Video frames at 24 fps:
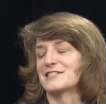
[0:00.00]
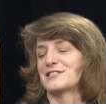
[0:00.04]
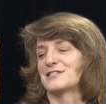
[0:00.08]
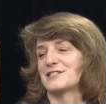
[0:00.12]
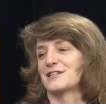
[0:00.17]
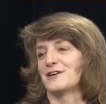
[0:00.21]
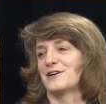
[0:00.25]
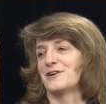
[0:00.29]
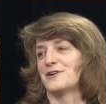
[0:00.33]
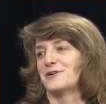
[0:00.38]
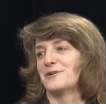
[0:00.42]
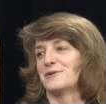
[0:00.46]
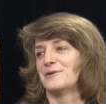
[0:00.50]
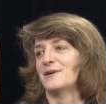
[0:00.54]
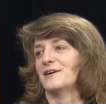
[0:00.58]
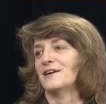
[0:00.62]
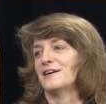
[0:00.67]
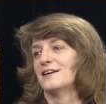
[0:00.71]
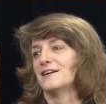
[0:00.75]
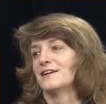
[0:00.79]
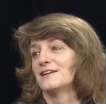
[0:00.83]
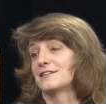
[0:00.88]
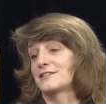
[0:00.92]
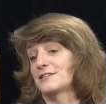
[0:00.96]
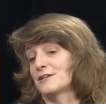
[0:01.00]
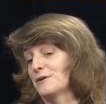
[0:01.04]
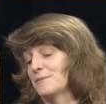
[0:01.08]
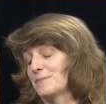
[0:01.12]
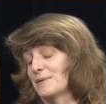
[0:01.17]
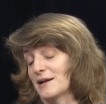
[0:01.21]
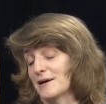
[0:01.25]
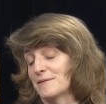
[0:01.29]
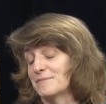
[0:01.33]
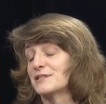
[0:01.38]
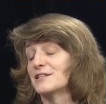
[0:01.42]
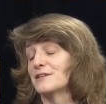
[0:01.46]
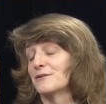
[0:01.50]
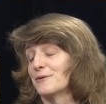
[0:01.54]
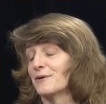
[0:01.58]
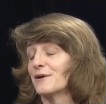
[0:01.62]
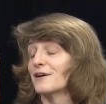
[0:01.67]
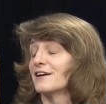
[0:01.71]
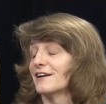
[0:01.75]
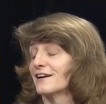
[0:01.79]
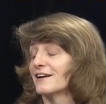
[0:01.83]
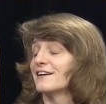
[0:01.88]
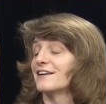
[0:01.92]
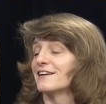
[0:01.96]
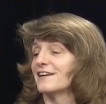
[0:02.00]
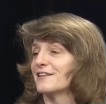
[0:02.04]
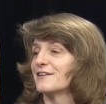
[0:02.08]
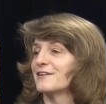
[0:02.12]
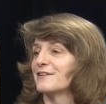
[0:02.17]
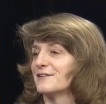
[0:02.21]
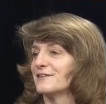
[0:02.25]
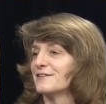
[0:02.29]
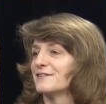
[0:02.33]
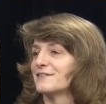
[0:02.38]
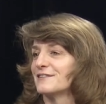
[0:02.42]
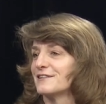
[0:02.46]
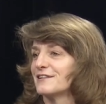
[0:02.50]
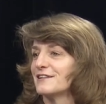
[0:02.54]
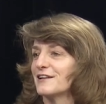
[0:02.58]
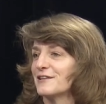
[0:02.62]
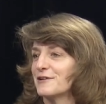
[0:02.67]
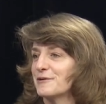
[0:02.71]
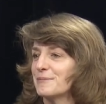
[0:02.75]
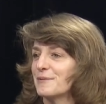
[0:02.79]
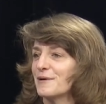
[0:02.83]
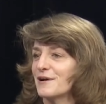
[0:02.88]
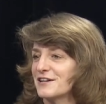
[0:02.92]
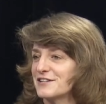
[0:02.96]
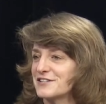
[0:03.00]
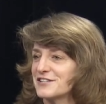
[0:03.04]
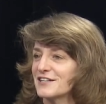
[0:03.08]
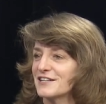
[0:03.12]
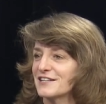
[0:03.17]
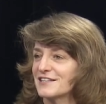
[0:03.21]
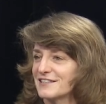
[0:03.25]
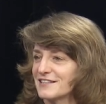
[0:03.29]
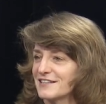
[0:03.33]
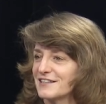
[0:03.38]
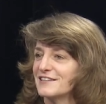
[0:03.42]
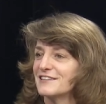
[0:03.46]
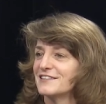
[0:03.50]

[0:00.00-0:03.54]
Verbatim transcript: So so but I'm still working on another another project. That's yeah.